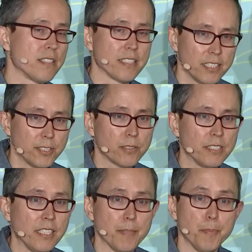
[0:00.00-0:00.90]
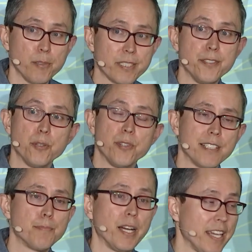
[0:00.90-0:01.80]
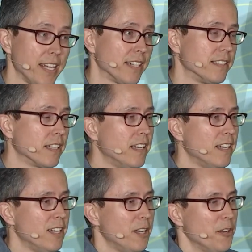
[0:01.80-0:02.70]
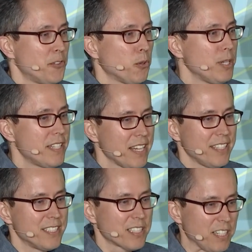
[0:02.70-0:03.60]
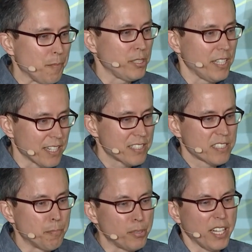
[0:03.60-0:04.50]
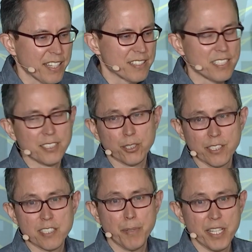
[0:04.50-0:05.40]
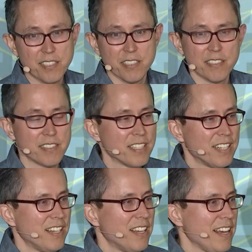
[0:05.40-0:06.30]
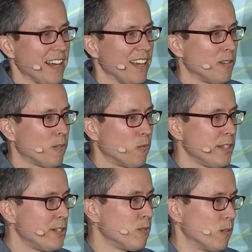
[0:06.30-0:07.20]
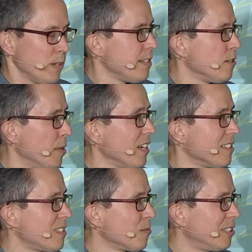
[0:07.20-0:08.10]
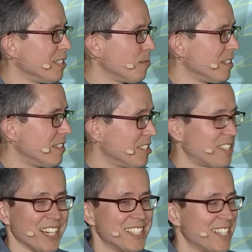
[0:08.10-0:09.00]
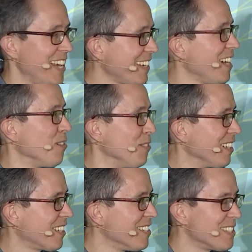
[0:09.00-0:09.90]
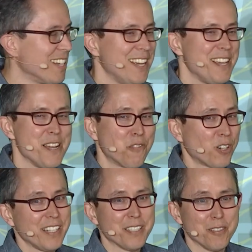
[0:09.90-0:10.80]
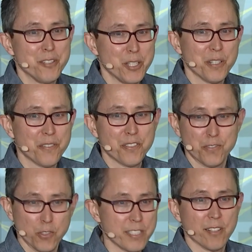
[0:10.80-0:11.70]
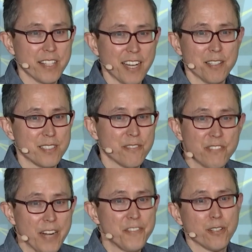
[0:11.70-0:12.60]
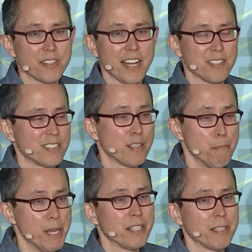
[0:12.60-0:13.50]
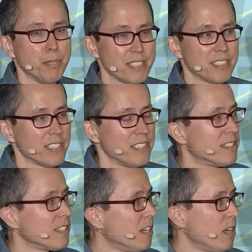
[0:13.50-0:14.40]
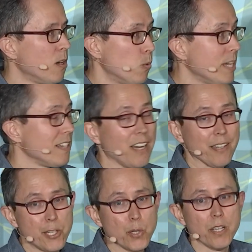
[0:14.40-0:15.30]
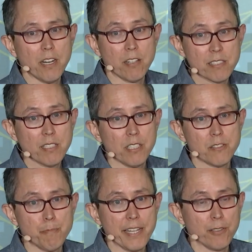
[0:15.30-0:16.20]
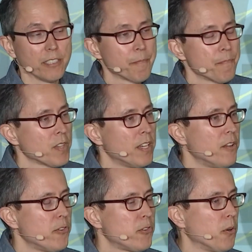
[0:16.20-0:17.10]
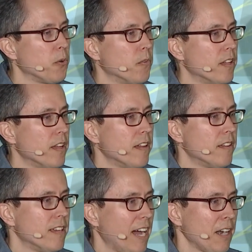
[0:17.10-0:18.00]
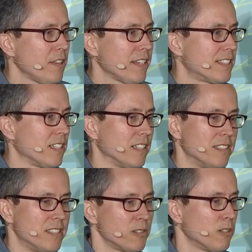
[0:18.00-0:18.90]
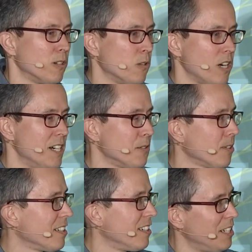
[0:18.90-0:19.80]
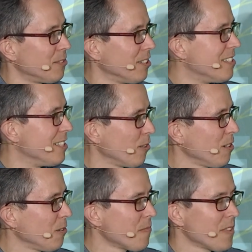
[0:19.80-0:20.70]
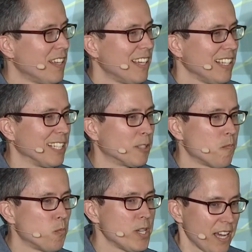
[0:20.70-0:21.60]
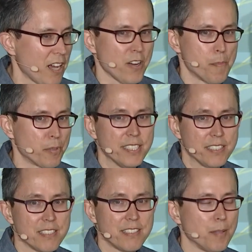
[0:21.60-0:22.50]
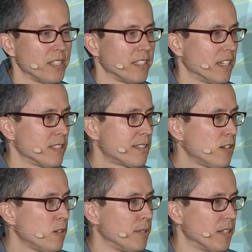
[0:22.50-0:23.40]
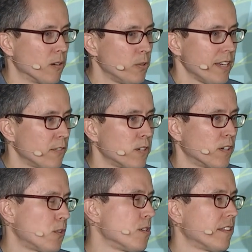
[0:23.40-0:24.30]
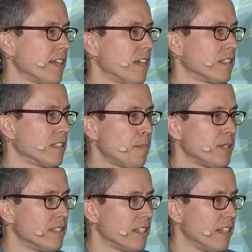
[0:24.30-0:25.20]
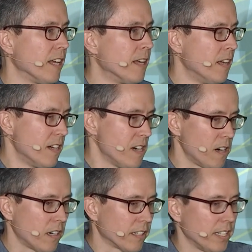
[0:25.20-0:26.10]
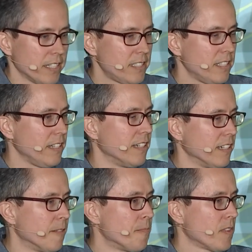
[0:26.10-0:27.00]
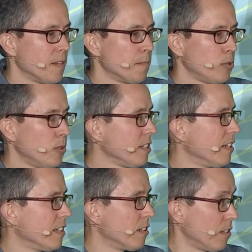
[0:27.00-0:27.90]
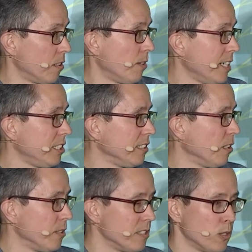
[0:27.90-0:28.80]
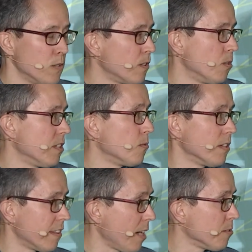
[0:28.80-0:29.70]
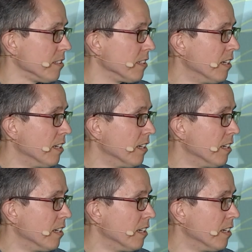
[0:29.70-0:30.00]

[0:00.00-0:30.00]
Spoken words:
the country that mostly do things by hand. So we take these complex, compliance-centric spaces, and we do what we do best, which is we digitize the heck out of it. Because if we're going to go do it for 400,000, 500,000, a million businesses, we cannot do it ourselves manually. So I don't think it's a 0, 100, 100, 0. Like, we have operations teams at Gusto, but we have over 400,000 companies today. Our Gusty to employee or ratio is over 1 to 1,000.